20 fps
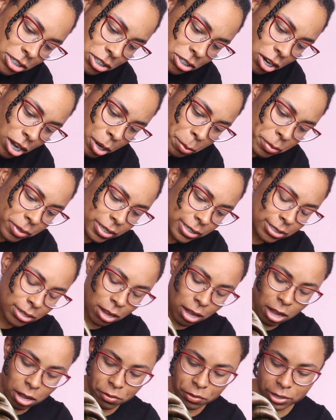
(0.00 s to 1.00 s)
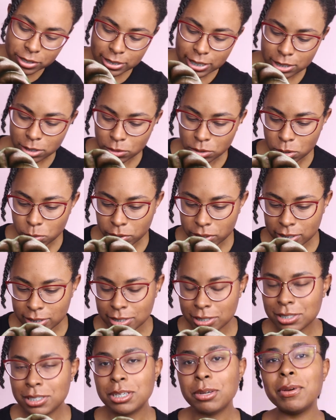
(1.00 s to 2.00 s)
chop this off because I don't know what
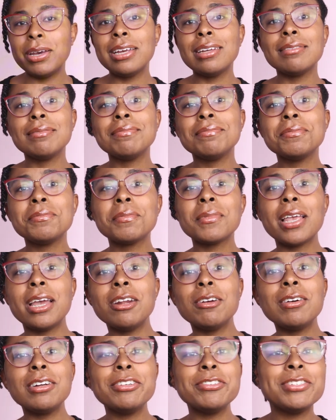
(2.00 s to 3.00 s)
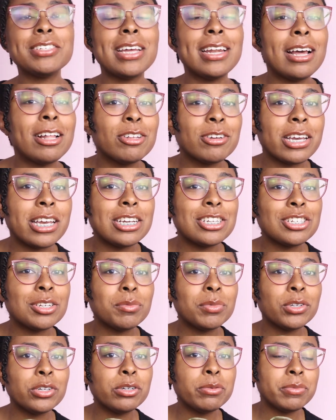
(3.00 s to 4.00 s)
this is doing. I don't understand
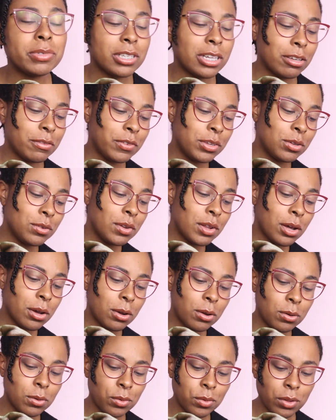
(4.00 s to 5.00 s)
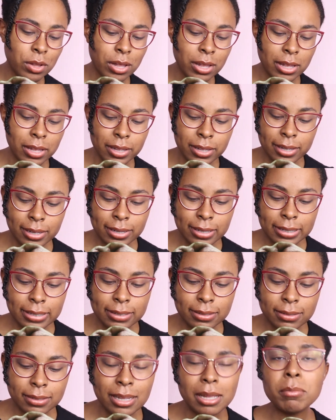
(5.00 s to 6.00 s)
alocasia blooms. If you know,
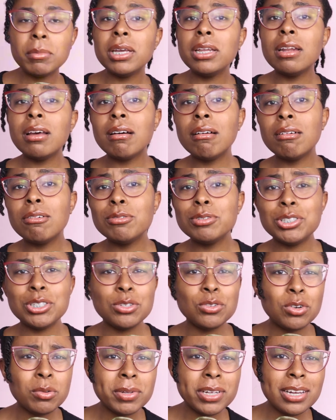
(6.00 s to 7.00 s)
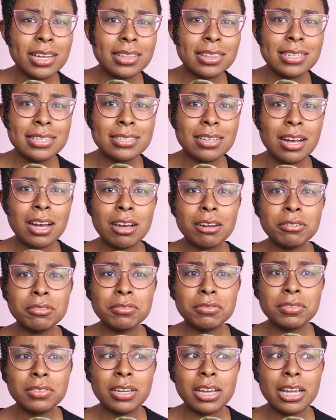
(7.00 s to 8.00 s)
let me know. Do you normally cut these
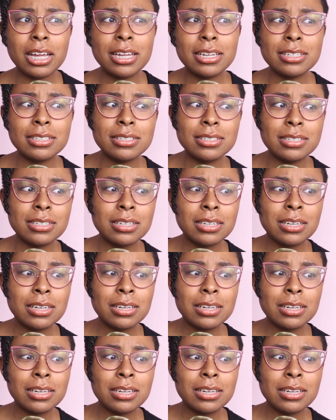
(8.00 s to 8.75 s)
off? And